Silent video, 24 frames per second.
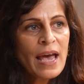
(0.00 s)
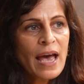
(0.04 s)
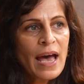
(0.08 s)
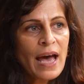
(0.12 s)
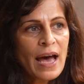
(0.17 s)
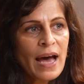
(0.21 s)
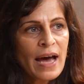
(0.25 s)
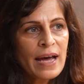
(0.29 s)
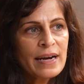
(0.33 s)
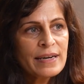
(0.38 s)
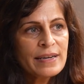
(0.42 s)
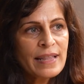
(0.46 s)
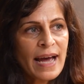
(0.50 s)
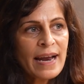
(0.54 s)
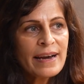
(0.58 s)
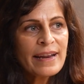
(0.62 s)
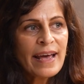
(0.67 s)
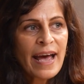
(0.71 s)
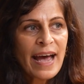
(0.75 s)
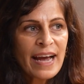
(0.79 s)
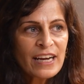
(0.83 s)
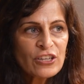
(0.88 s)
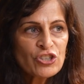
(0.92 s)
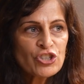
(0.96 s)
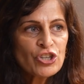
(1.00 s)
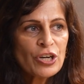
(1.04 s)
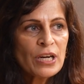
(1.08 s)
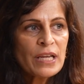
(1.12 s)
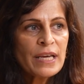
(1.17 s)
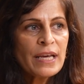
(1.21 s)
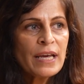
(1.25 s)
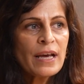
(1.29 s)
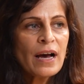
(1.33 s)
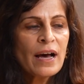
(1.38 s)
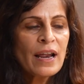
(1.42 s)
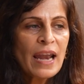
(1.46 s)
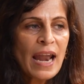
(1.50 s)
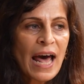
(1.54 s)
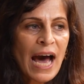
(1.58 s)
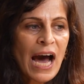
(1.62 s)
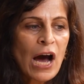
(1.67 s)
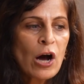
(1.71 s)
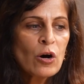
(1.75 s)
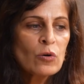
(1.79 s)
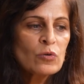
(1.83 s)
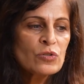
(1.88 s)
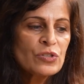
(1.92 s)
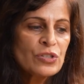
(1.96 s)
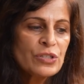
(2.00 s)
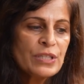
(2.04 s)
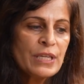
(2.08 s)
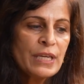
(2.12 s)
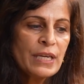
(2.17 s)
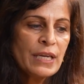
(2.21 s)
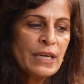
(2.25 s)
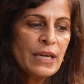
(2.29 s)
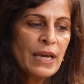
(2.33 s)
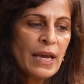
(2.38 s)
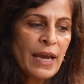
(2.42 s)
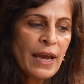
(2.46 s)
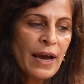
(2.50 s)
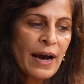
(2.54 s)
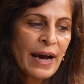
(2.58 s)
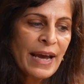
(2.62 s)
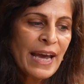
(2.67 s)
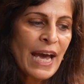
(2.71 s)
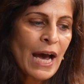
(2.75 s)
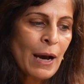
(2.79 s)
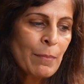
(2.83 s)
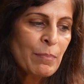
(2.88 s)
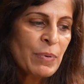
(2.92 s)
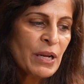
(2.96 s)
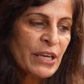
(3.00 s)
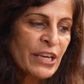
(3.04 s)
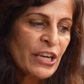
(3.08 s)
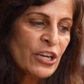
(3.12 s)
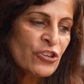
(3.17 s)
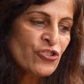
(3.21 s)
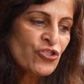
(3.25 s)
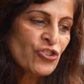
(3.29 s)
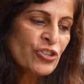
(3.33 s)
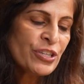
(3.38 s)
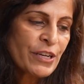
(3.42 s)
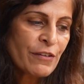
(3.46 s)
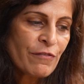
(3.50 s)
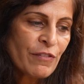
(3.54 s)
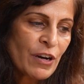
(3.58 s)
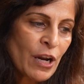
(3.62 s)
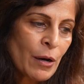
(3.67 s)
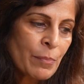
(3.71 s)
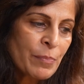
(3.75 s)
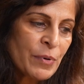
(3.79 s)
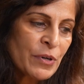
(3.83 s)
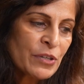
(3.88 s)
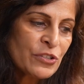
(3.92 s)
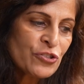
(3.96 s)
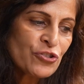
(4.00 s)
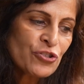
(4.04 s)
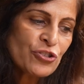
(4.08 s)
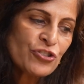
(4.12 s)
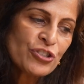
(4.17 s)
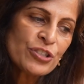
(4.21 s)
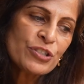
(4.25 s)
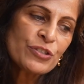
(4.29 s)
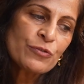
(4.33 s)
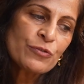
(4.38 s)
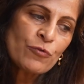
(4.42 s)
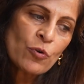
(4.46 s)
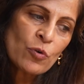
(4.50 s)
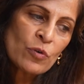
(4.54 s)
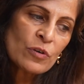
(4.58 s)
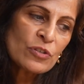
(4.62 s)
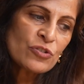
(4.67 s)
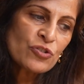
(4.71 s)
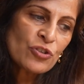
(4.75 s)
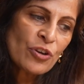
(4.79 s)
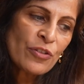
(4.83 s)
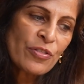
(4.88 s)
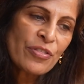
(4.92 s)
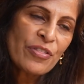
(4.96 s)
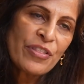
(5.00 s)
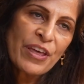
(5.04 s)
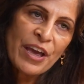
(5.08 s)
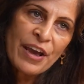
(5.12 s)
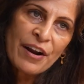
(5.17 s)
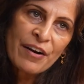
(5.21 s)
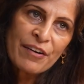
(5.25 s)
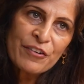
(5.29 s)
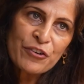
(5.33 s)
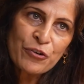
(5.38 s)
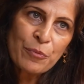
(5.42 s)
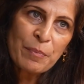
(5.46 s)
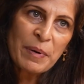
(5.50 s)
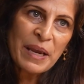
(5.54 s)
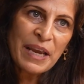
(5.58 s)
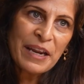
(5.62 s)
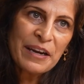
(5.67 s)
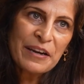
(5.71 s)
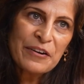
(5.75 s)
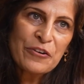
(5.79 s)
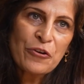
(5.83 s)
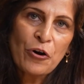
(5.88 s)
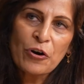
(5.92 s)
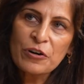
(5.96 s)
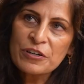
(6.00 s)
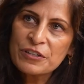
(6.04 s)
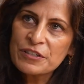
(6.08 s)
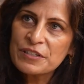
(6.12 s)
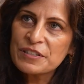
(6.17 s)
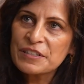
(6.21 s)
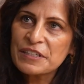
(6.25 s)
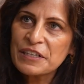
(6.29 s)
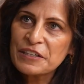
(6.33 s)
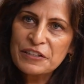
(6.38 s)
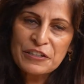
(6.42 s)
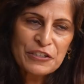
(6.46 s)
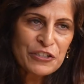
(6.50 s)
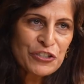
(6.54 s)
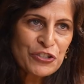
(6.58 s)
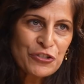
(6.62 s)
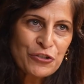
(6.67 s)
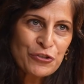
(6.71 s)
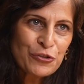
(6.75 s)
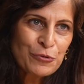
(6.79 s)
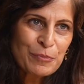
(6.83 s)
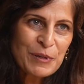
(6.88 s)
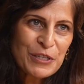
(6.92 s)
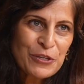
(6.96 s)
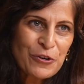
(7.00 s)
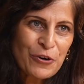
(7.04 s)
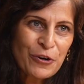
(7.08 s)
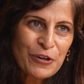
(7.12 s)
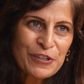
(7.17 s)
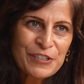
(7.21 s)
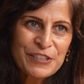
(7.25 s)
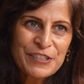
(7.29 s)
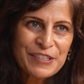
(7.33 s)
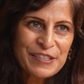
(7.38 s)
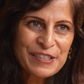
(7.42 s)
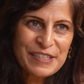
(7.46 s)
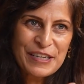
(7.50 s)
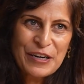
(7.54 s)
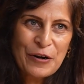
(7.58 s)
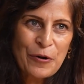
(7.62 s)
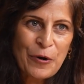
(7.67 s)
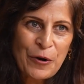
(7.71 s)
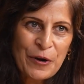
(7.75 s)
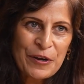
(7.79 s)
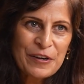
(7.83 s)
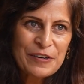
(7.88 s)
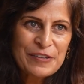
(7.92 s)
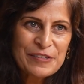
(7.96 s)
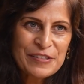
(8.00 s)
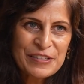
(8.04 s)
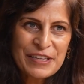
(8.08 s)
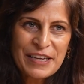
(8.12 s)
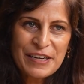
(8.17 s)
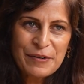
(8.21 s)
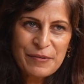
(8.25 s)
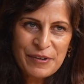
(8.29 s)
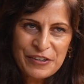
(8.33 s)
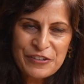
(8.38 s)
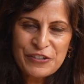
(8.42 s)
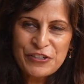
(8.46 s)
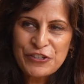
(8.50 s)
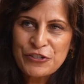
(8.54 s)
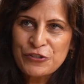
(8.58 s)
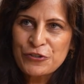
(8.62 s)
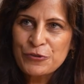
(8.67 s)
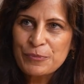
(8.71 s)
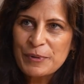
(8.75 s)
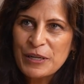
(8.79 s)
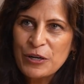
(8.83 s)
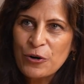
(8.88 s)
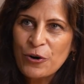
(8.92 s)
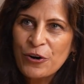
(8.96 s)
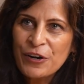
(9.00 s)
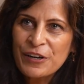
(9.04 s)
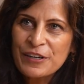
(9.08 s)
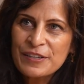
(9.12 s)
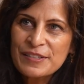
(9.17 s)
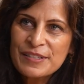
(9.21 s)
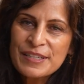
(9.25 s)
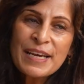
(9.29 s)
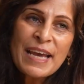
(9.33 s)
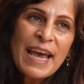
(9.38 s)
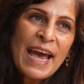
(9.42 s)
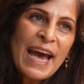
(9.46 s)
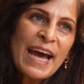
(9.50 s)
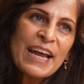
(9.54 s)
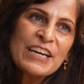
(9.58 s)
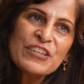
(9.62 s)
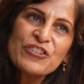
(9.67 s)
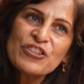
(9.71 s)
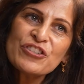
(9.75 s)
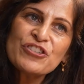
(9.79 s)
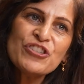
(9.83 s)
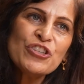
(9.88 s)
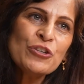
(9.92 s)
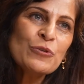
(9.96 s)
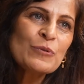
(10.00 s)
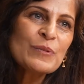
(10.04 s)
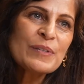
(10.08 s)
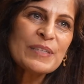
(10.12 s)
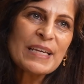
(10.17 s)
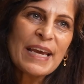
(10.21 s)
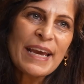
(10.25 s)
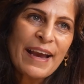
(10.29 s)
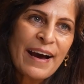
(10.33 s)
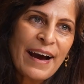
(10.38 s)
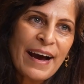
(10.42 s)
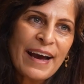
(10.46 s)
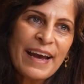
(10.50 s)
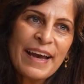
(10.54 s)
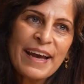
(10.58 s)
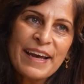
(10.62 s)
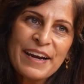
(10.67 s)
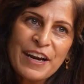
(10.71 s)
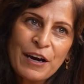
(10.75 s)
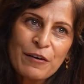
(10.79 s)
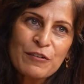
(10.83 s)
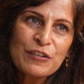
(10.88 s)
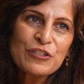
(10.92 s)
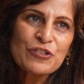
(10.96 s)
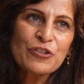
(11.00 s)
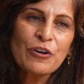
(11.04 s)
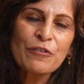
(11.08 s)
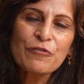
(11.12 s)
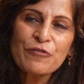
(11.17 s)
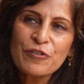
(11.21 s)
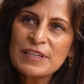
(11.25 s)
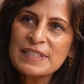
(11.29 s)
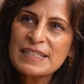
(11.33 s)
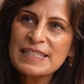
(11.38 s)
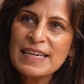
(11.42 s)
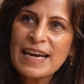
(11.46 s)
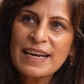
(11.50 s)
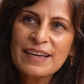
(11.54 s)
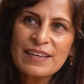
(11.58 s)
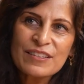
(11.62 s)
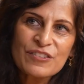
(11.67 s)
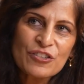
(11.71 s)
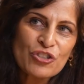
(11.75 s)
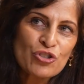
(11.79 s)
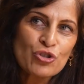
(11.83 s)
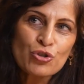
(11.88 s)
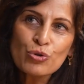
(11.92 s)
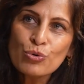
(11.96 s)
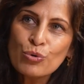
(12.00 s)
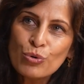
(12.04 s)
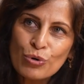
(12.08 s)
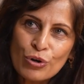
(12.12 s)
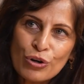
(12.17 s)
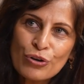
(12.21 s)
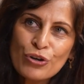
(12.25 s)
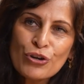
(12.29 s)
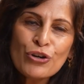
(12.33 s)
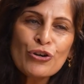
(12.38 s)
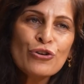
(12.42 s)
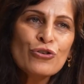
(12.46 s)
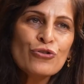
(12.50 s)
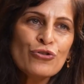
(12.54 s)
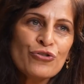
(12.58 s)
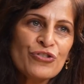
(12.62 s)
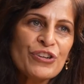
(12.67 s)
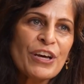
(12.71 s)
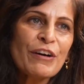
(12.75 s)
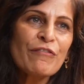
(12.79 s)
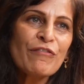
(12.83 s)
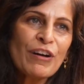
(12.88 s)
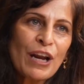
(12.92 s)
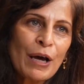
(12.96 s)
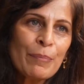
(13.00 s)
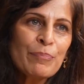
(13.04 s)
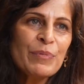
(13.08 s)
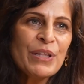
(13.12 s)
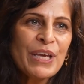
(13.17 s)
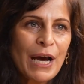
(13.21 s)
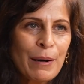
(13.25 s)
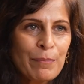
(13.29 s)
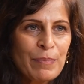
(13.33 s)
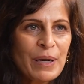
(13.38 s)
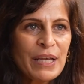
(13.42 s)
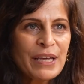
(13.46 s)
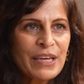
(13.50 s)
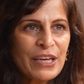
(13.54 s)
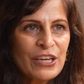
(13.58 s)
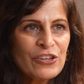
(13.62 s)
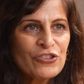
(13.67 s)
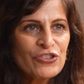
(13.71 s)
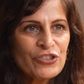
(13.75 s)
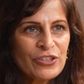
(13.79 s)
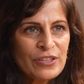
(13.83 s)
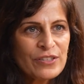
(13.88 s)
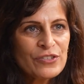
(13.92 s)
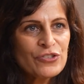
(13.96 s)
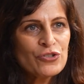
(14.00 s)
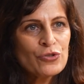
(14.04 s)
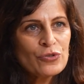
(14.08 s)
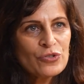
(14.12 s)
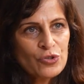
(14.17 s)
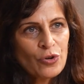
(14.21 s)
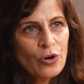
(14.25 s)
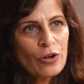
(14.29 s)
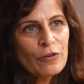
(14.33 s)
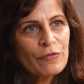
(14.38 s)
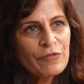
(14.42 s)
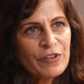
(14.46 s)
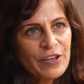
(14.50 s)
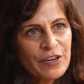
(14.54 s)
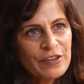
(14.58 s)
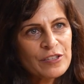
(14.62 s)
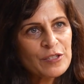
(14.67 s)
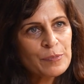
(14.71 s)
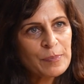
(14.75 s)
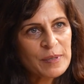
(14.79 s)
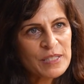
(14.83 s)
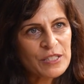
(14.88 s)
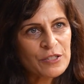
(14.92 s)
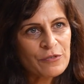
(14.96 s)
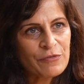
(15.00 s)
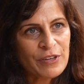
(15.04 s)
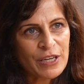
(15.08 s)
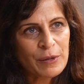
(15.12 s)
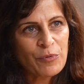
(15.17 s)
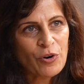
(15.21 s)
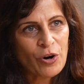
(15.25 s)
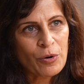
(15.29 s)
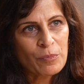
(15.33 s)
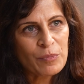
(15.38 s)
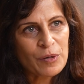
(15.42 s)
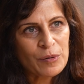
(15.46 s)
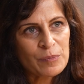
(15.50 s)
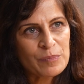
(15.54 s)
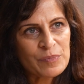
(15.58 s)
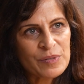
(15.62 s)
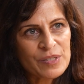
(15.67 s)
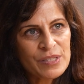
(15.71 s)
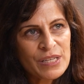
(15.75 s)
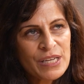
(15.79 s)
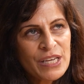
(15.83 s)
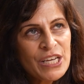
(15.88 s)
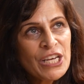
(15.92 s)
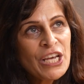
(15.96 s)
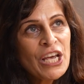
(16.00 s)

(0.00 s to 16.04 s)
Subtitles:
And that actually allows the AI application developers to just focus on their domain. Doctors can continue to be doctors, and lawyers can continue to be lawyers, and just use AI and our software stack as a tool to develop the applications to solve their specific problems.